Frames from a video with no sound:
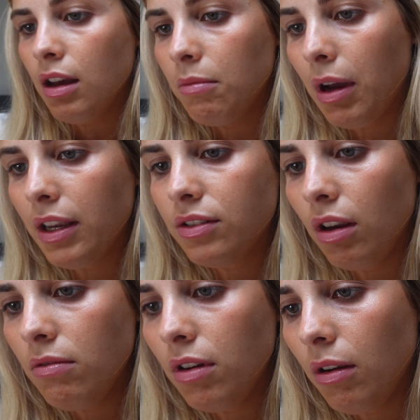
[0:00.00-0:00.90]
But I
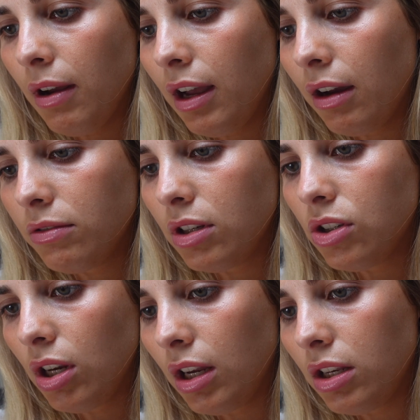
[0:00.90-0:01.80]
don't know how to
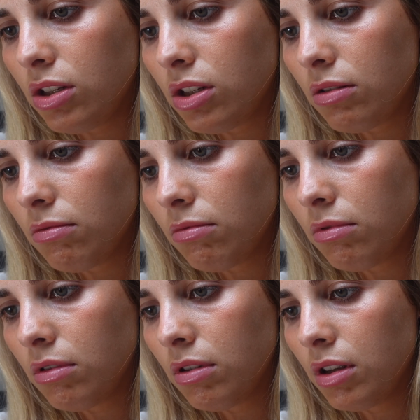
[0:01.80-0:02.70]
change
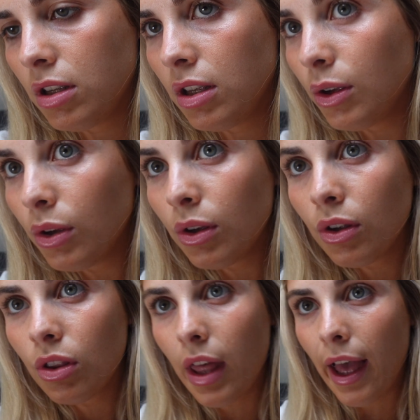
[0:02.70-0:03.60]

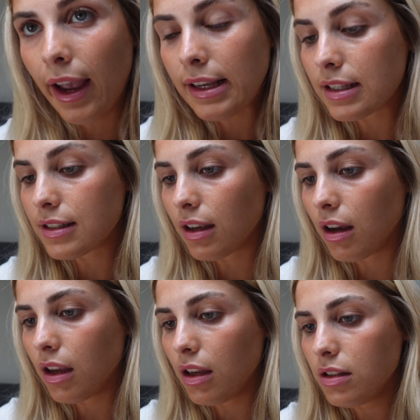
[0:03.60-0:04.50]
the
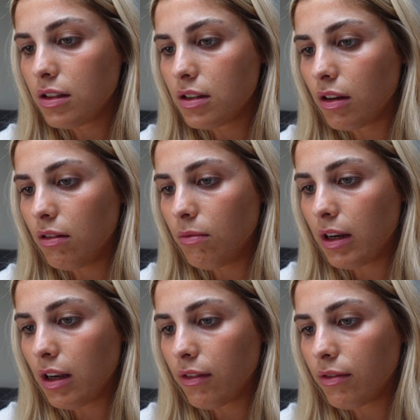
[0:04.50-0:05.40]
exercise. So
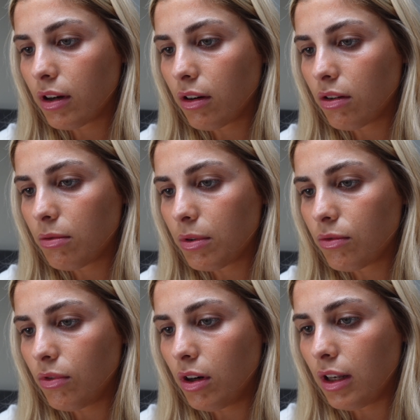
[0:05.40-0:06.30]
whenever I go up on a
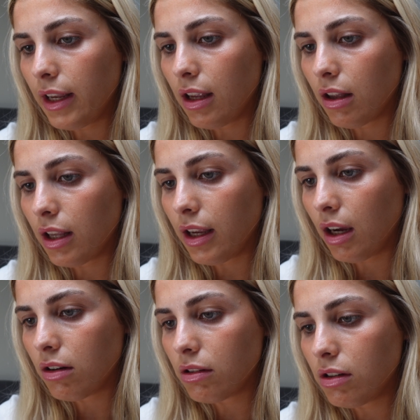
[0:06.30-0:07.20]
run later, like,
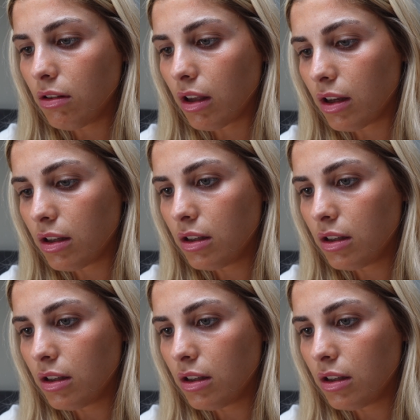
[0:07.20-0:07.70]
how do I do that?